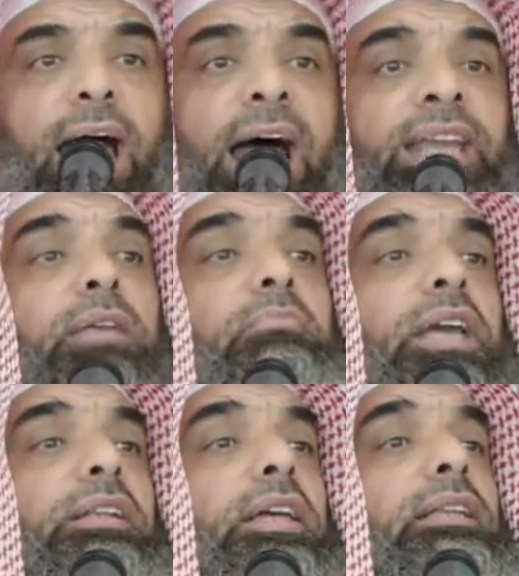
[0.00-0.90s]
And
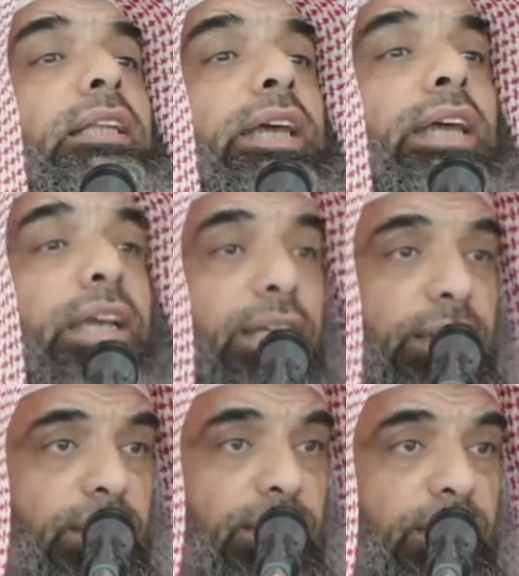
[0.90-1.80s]

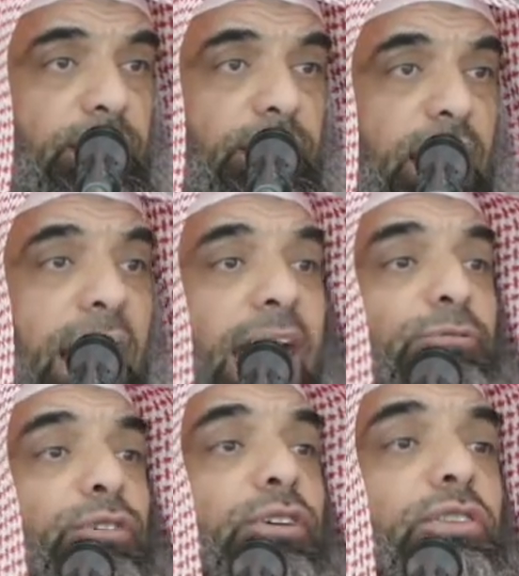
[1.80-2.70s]
immediately
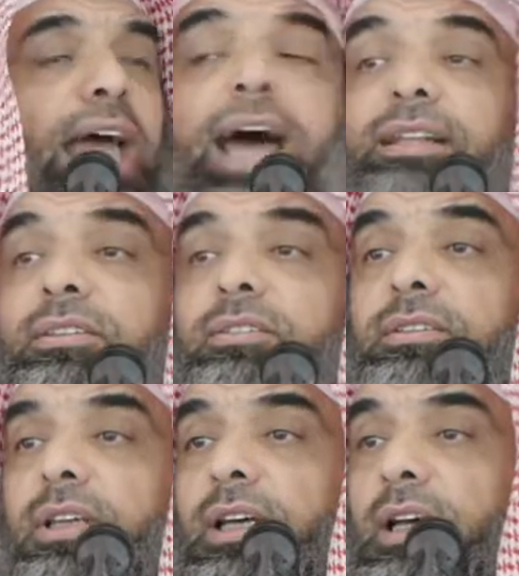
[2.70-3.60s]
after that
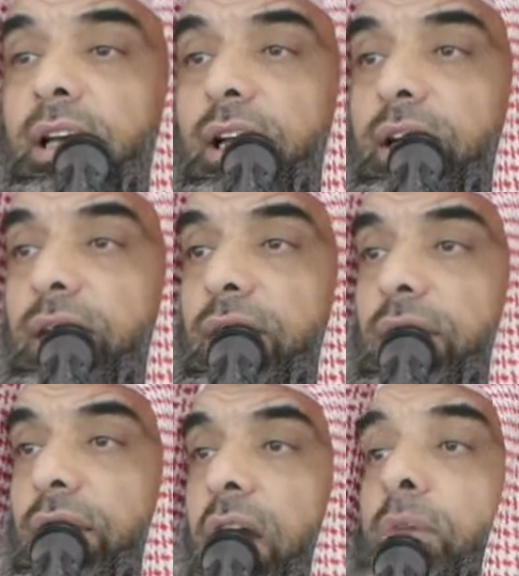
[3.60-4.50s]

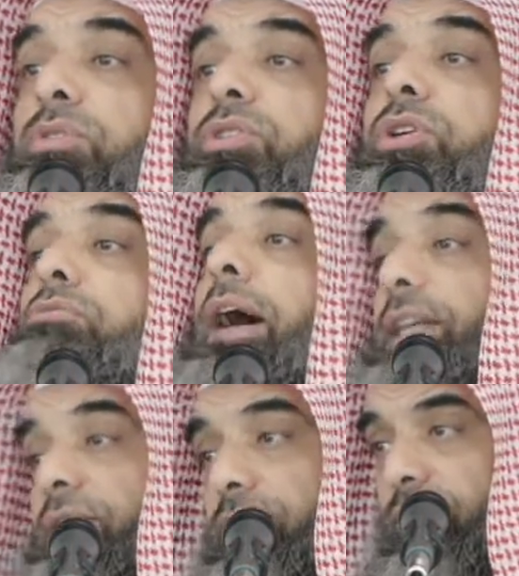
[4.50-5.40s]
comes the
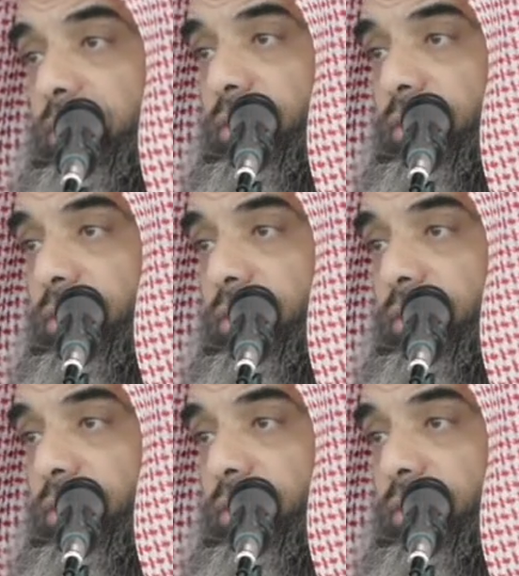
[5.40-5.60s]
right